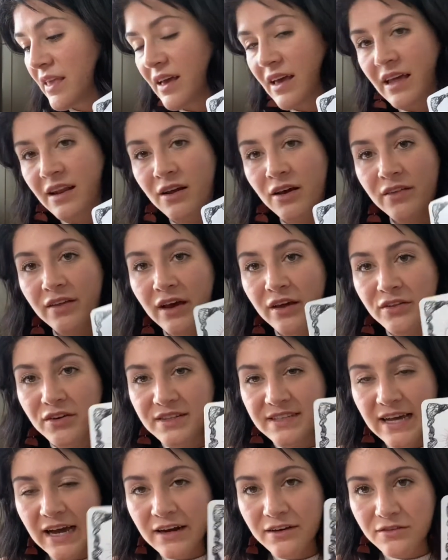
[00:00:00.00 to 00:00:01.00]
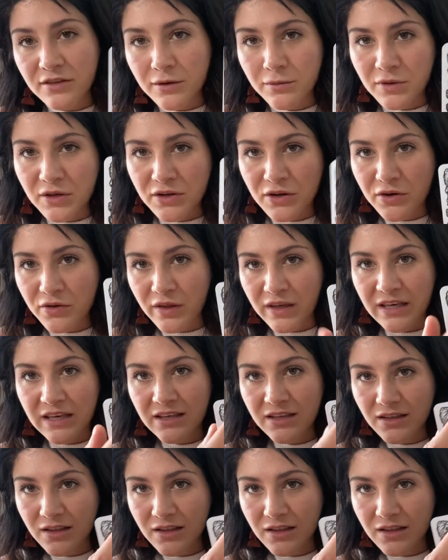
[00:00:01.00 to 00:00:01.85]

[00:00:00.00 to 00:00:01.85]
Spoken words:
on the other side of them, you know, like